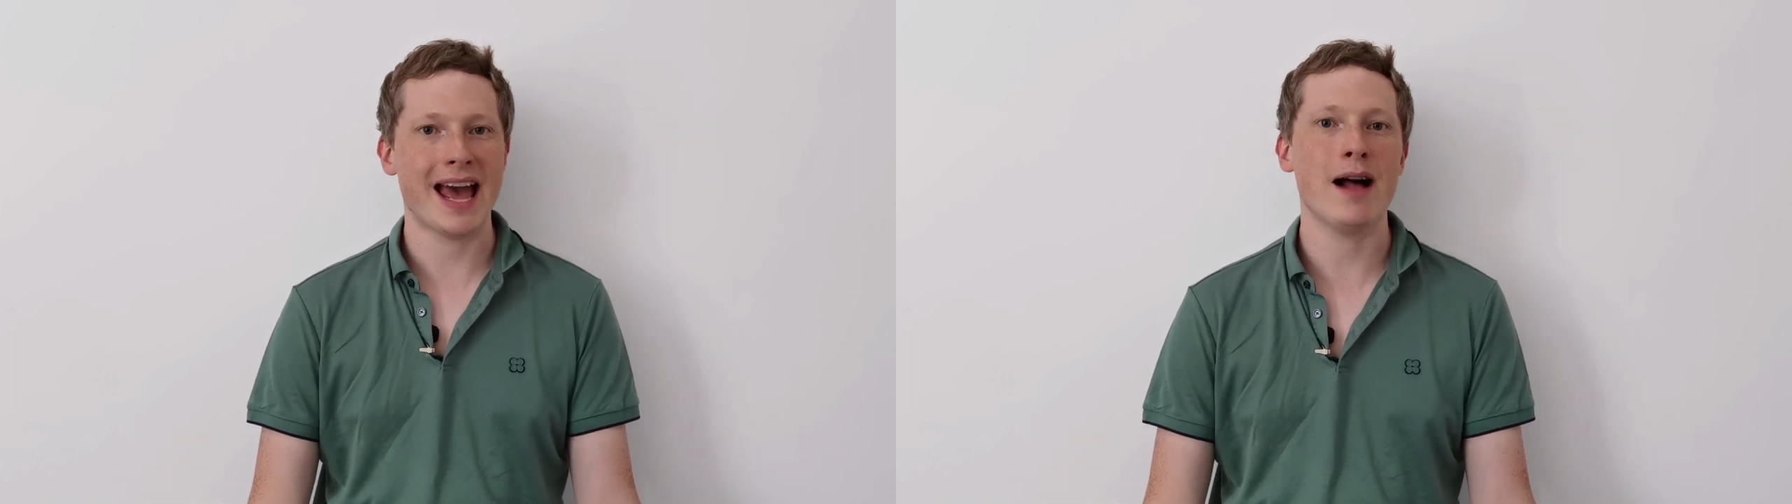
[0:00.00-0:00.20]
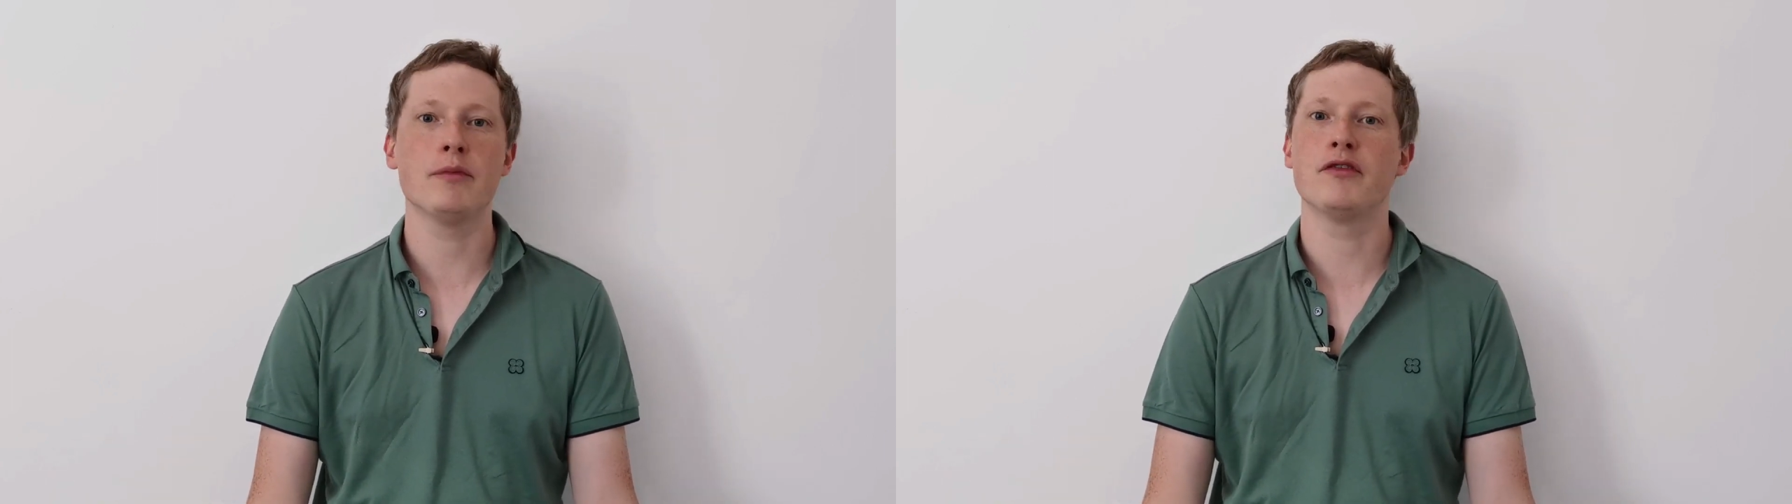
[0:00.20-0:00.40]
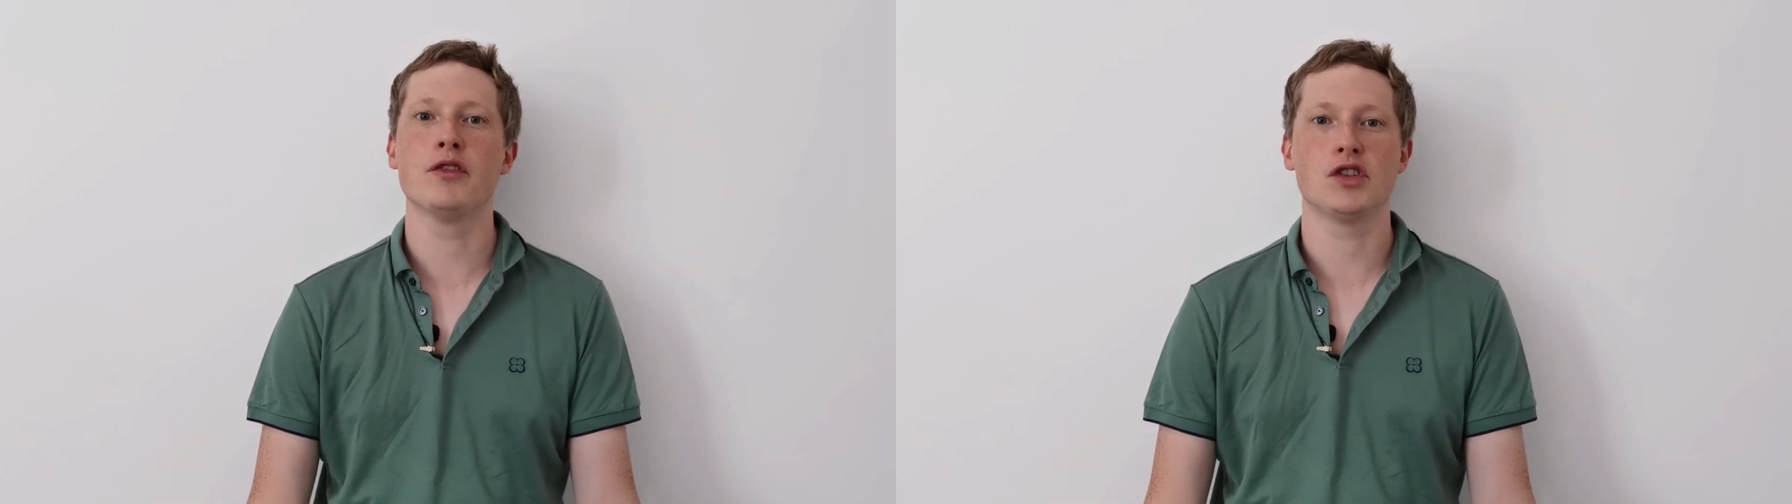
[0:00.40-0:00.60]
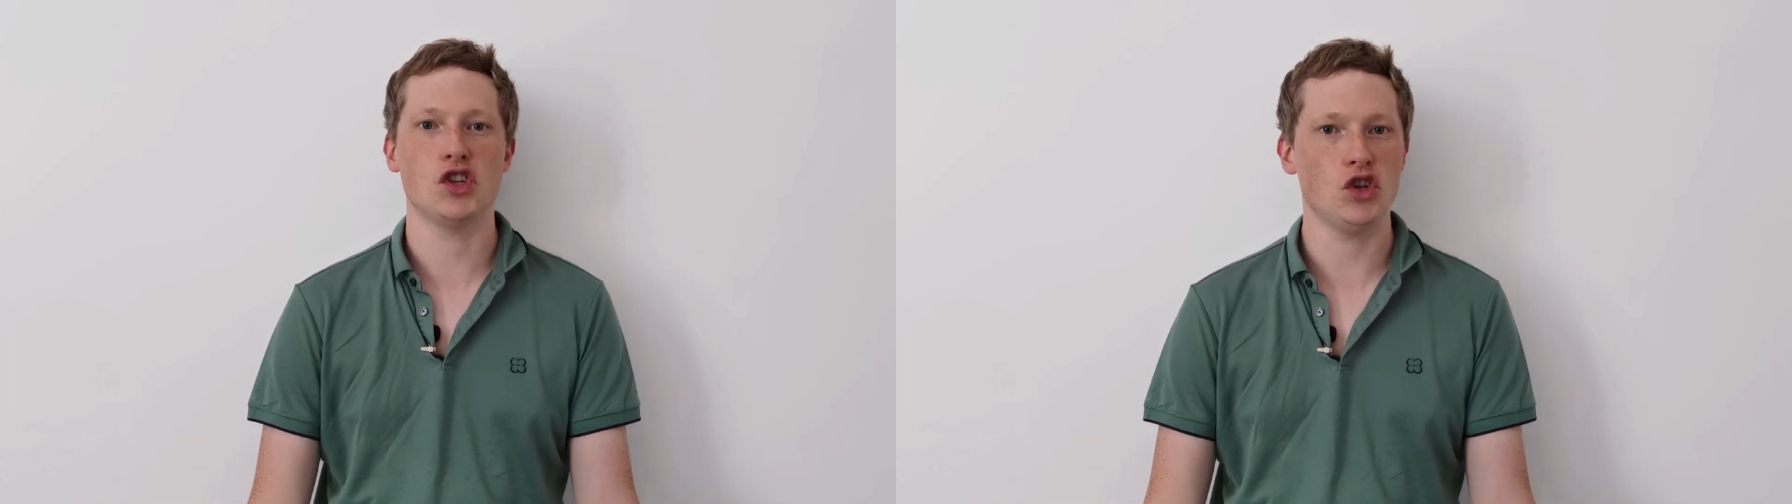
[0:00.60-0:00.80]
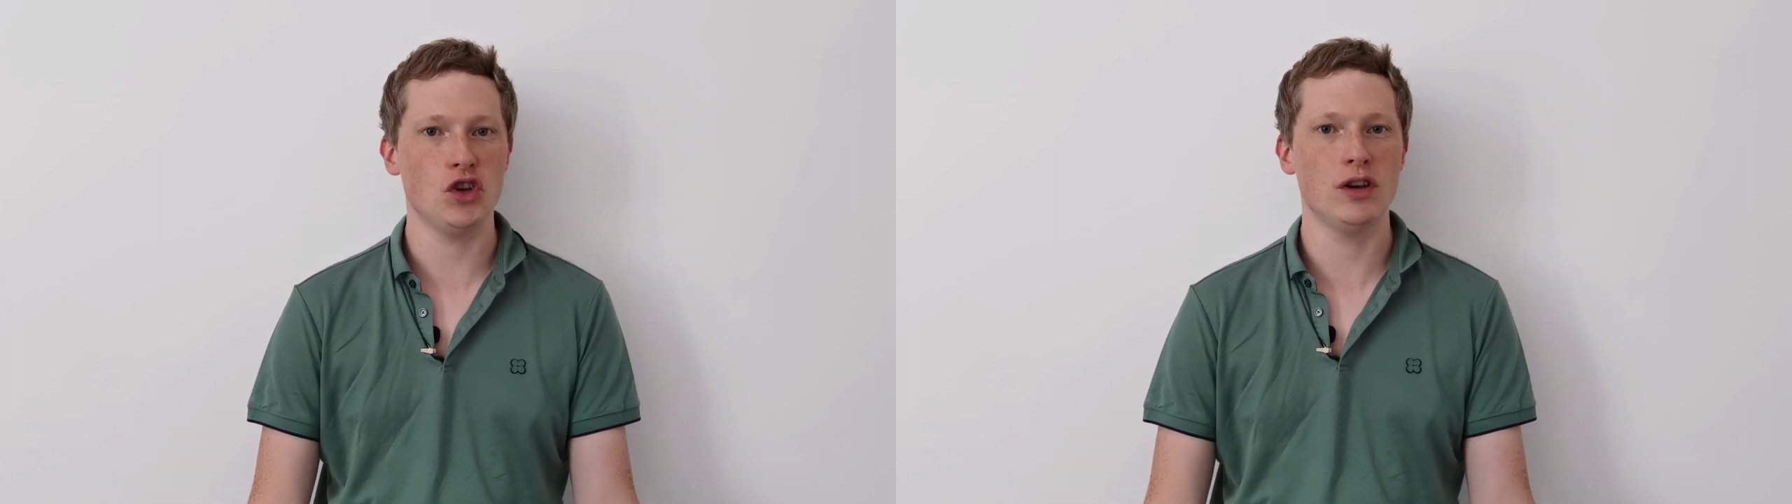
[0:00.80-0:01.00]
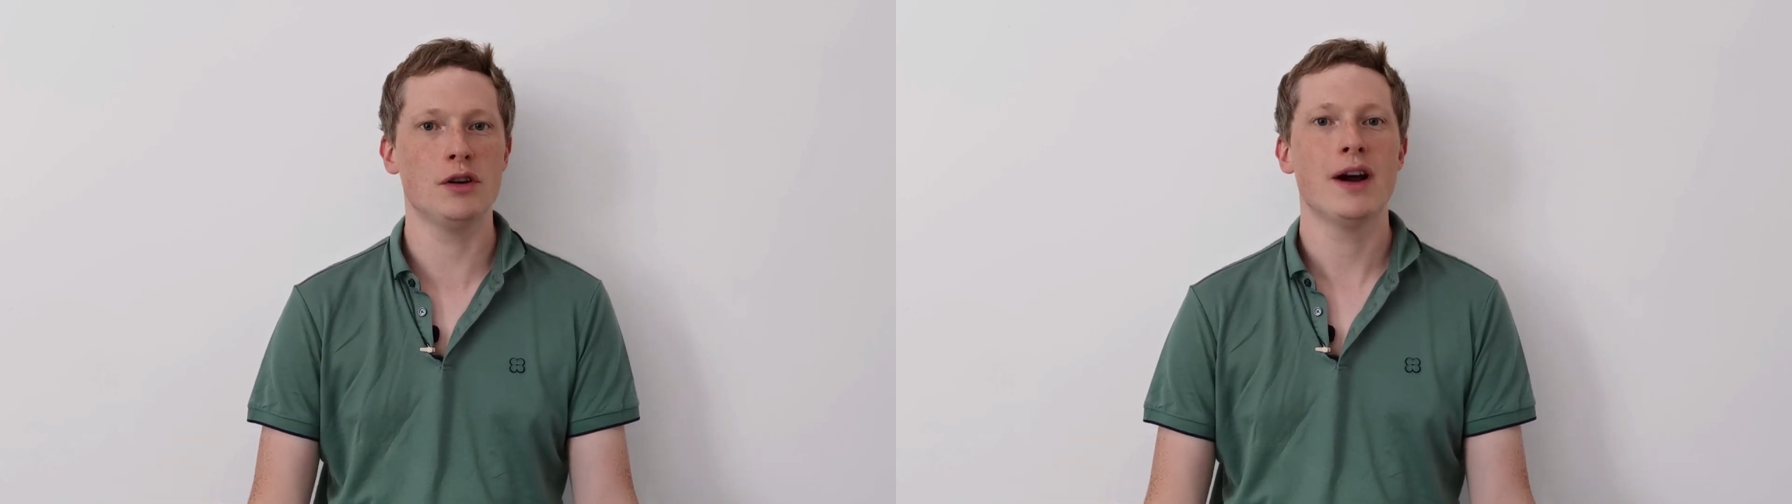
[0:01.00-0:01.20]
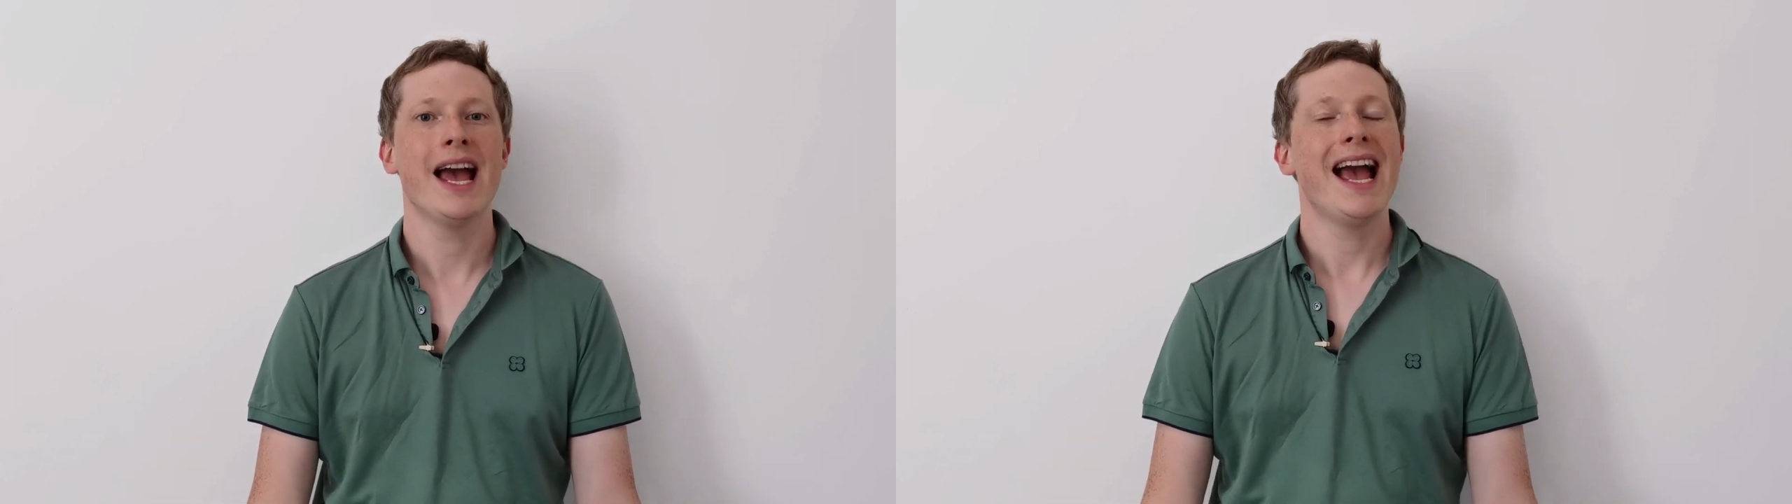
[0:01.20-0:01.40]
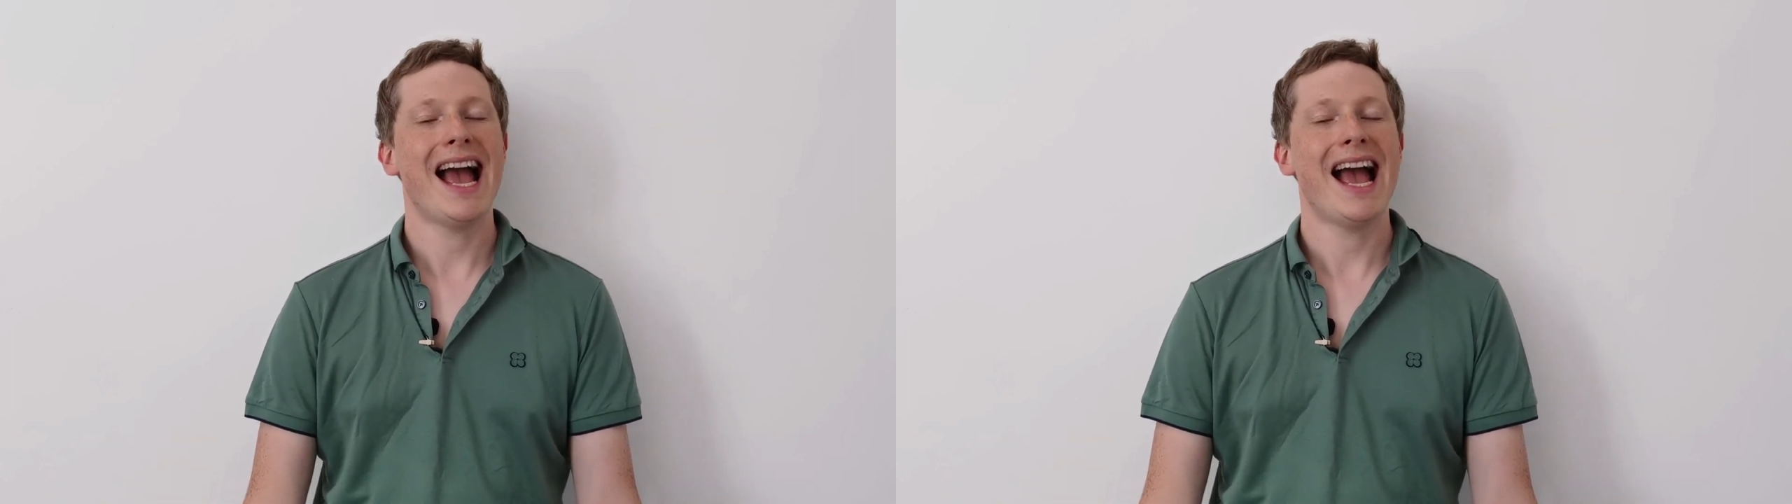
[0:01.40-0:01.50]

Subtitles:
helpful to you,